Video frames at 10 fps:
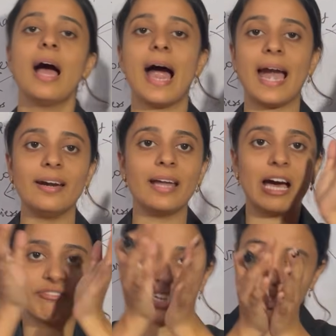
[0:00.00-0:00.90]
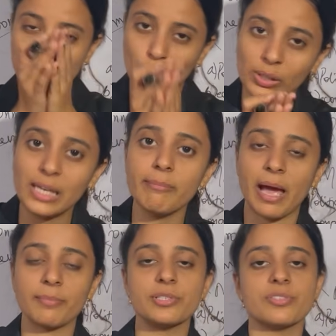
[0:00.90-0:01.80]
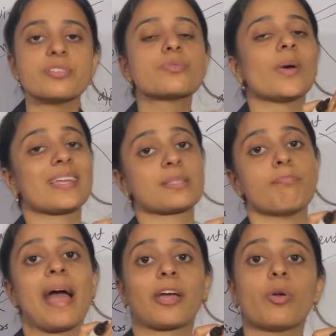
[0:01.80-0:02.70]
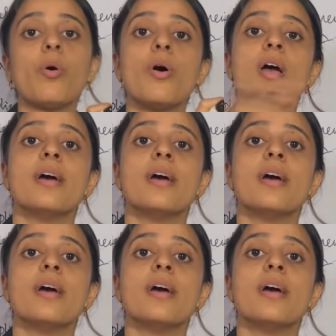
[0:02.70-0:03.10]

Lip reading: and affects only my business, whereas macro